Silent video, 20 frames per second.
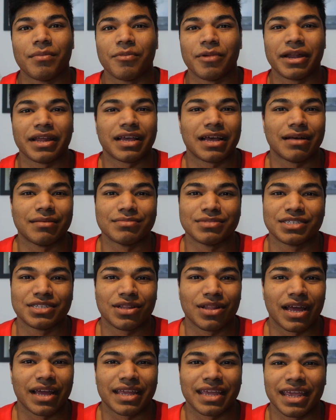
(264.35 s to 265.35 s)
when it comes
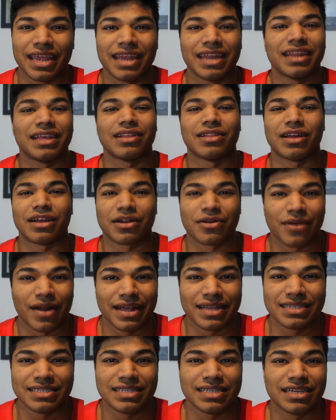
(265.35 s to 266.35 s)
to like eating like
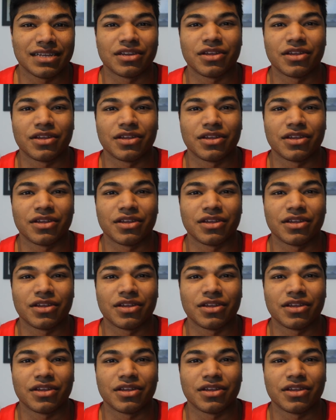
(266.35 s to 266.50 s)
crazy